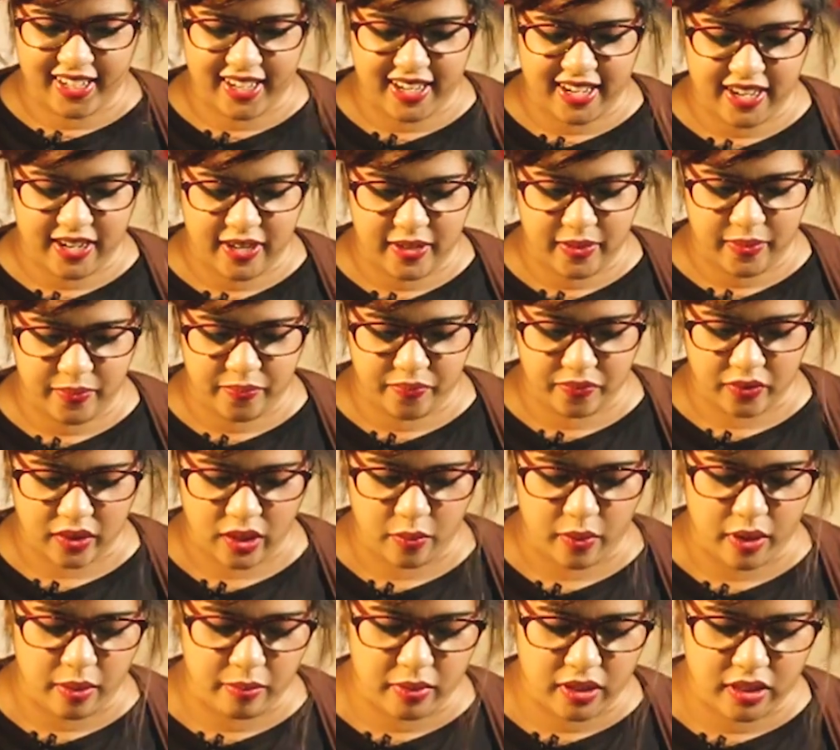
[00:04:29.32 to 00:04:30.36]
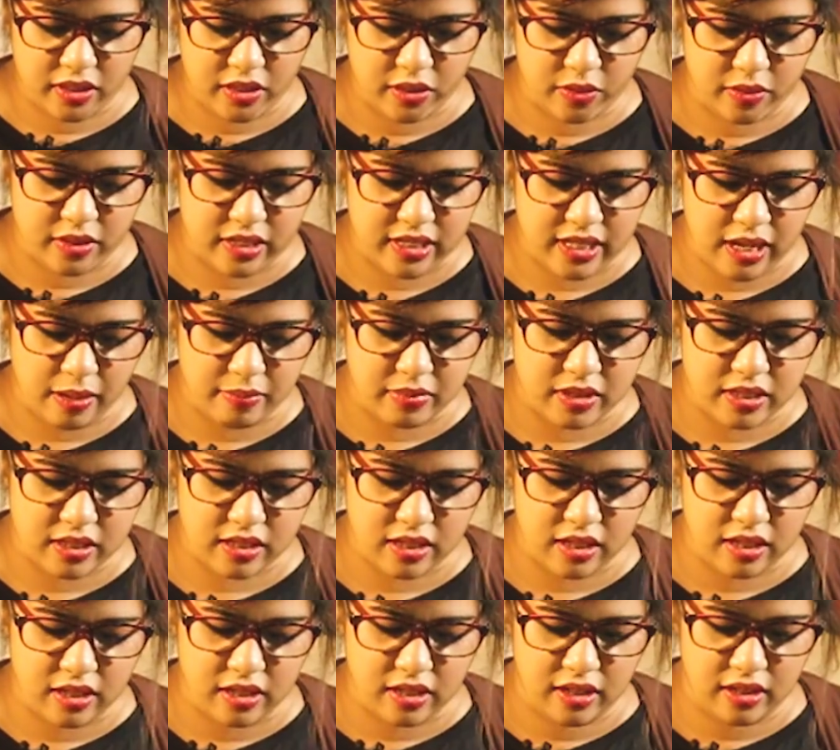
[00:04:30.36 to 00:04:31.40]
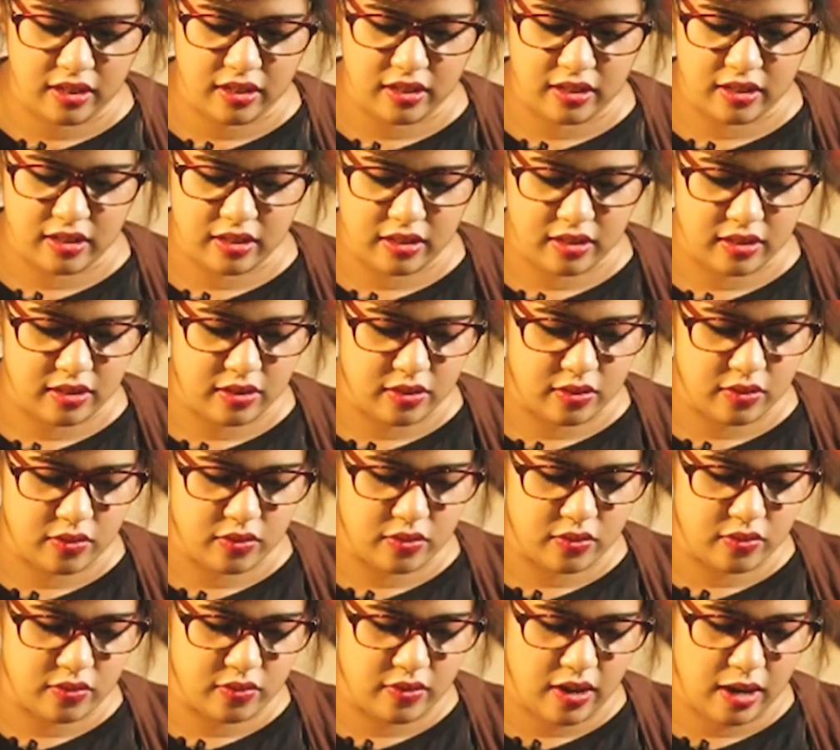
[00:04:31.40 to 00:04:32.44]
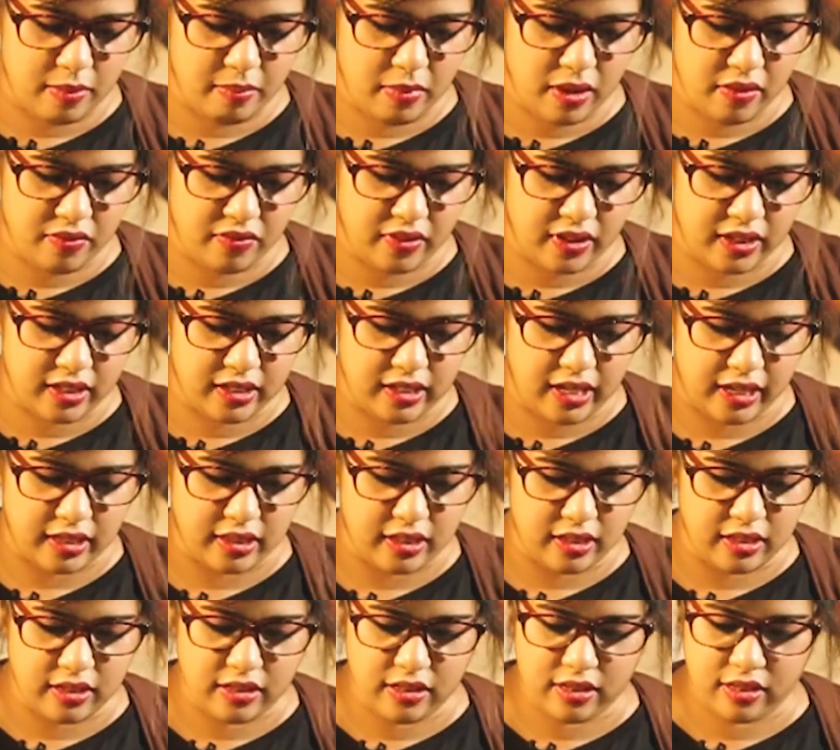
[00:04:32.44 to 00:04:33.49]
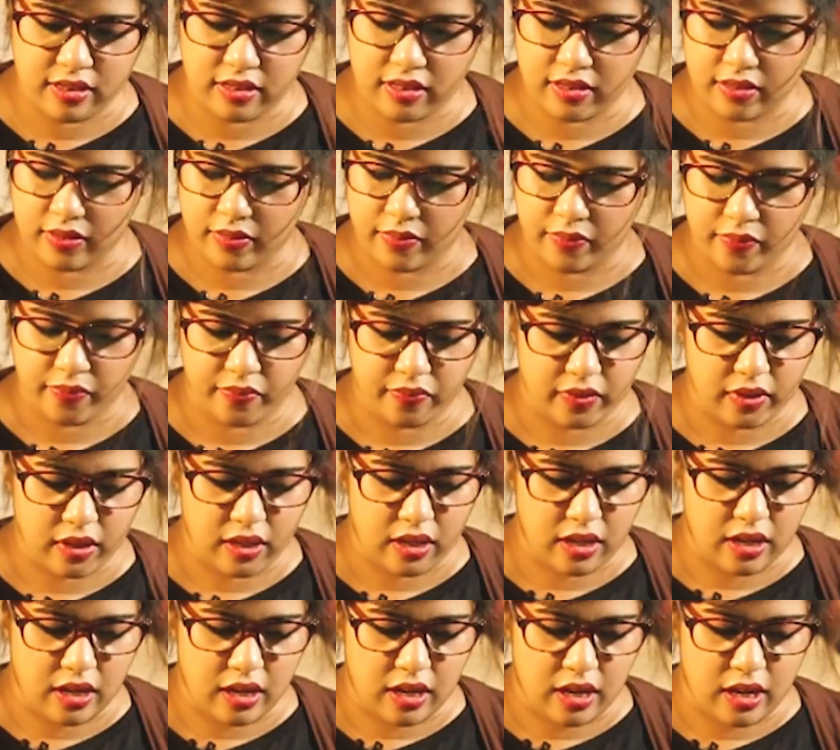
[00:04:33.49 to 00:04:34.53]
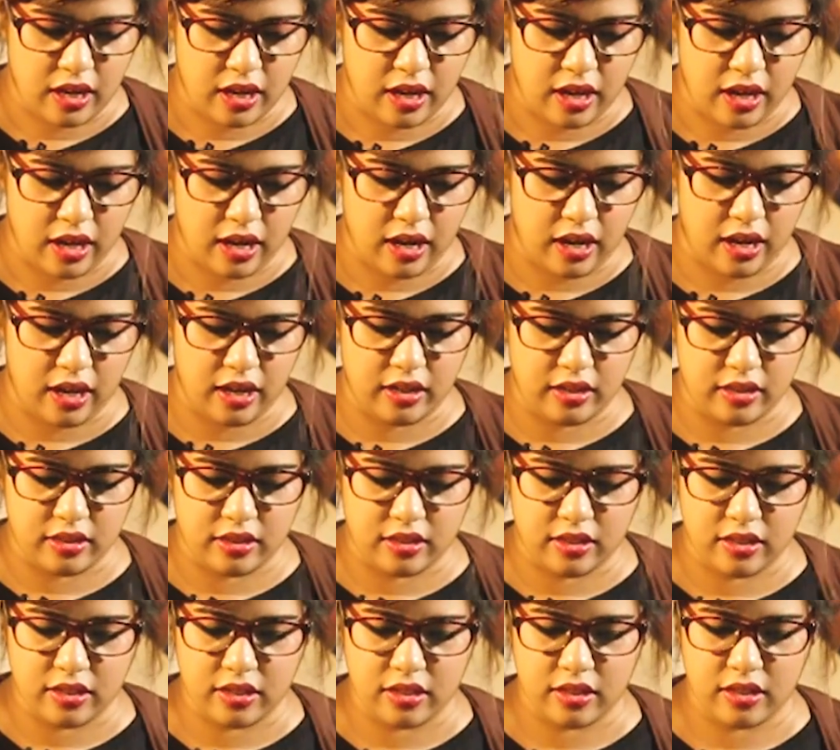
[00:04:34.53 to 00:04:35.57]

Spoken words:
what I'm going to do is I'm just going to run my finger like this and